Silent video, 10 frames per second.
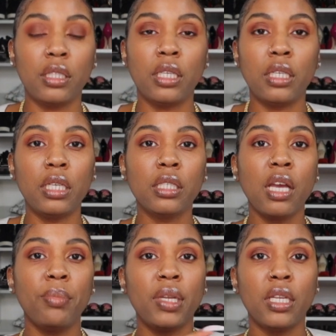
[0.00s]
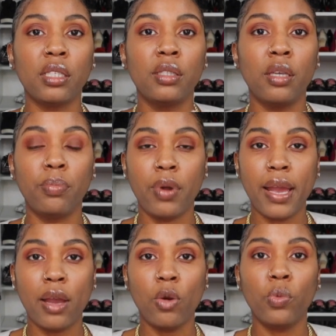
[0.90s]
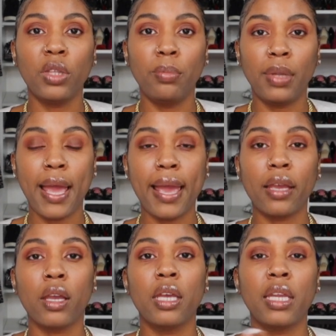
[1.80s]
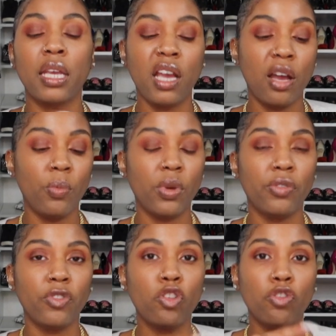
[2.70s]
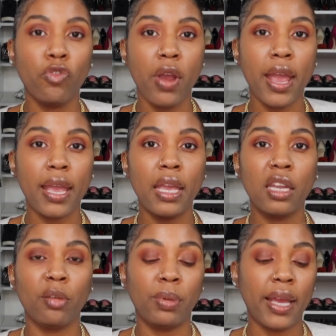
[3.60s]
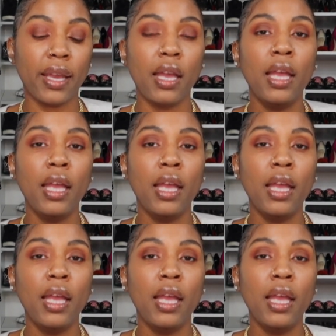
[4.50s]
And these come in the brown with the black, and they come with gray and the black.